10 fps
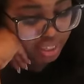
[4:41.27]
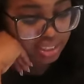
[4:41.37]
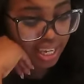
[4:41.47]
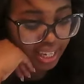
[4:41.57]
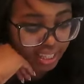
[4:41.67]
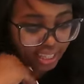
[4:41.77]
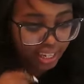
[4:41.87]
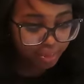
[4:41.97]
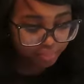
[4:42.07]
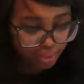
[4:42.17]

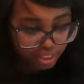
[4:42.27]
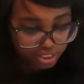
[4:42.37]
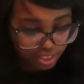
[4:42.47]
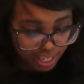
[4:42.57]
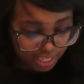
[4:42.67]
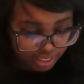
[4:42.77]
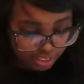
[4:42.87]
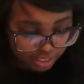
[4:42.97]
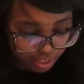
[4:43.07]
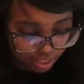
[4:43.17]
Secondly, so
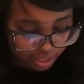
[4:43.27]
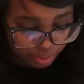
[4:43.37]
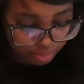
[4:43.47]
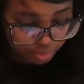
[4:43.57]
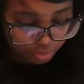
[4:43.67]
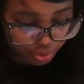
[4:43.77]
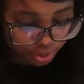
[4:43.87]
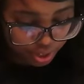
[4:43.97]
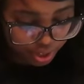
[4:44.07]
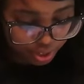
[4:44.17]
that's
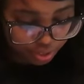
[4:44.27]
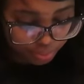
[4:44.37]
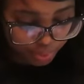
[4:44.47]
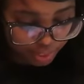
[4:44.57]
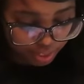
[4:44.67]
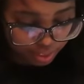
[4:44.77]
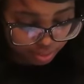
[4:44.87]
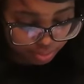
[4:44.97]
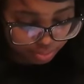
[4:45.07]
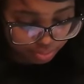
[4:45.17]
for the week
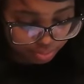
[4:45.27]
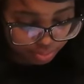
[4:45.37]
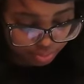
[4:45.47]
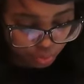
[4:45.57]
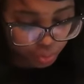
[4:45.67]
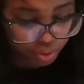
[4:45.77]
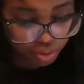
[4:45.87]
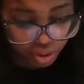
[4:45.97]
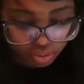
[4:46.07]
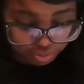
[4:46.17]
of,
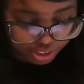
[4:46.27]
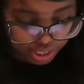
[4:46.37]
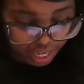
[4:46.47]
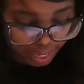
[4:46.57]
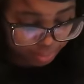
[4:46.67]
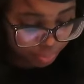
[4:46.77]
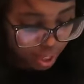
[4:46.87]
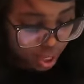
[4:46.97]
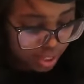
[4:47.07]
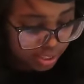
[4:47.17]
or for today.
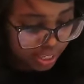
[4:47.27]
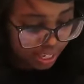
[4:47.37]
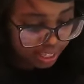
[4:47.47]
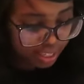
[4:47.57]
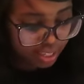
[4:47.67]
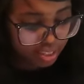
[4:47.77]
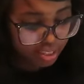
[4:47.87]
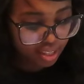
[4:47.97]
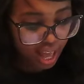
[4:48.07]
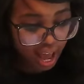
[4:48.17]

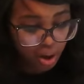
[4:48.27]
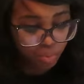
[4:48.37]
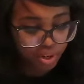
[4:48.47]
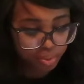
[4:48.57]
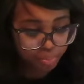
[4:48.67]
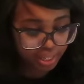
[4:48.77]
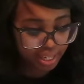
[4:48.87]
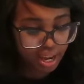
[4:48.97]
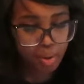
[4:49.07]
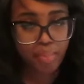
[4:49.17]
Secondly, I want to
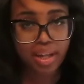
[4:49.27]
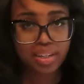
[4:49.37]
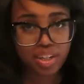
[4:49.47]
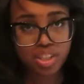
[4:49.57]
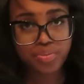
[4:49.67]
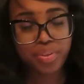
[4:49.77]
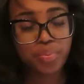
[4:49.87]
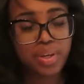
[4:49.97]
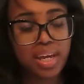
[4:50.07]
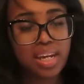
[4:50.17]
plan out my dinners for
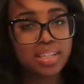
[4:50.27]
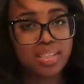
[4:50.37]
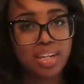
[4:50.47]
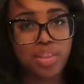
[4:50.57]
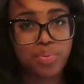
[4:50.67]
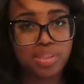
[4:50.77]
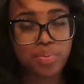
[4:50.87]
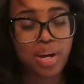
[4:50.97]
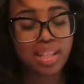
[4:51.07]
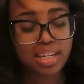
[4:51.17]
the week, and that's another
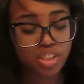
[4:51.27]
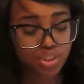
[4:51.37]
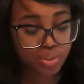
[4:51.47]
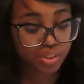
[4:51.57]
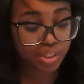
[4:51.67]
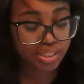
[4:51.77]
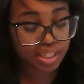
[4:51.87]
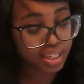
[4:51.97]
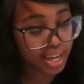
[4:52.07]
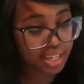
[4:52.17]
reason why I like to do this on
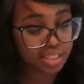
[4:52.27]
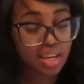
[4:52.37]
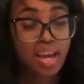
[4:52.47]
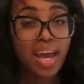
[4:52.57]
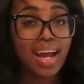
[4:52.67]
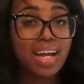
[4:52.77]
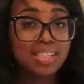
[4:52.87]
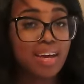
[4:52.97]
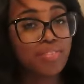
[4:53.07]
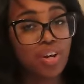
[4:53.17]
Sundays in
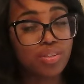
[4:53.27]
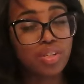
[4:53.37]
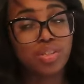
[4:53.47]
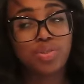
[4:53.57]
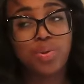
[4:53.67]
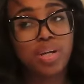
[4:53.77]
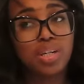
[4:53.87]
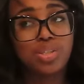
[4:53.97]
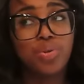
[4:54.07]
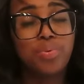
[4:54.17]
case I have to go to the store,
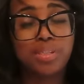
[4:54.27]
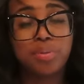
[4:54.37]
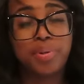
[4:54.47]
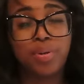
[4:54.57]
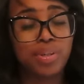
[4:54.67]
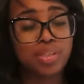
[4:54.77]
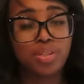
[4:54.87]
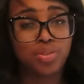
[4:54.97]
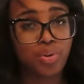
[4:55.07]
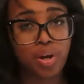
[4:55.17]
because who wants to be going to
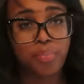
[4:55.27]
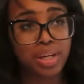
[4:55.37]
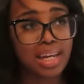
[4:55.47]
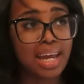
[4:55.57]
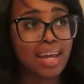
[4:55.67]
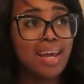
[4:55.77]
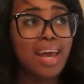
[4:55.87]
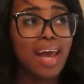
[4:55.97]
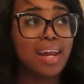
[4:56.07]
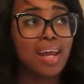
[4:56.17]
the store on Monday
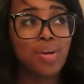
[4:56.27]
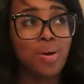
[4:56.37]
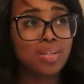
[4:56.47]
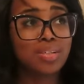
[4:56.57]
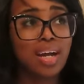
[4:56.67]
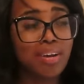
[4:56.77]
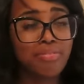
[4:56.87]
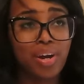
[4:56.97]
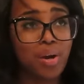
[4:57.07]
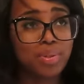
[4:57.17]
and then you also got to
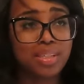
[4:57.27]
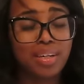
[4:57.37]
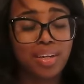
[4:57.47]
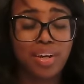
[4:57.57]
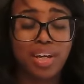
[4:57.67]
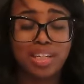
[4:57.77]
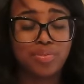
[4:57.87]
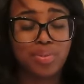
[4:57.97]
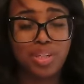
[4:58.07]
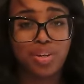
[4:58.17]
figure out what to cook your
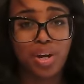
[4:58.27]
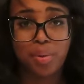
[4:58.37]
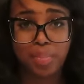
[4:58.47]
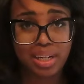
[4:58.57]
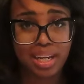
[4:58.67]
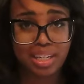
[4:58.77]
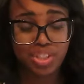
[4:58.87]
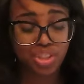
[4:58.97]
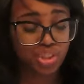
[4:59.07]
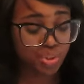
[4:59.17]
kids for dinner on Monday?
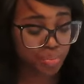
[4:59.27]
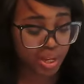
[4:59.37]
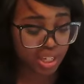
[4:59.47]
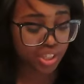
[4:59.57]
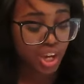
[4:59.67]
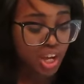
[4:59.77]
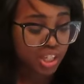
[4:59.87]
It's just too much.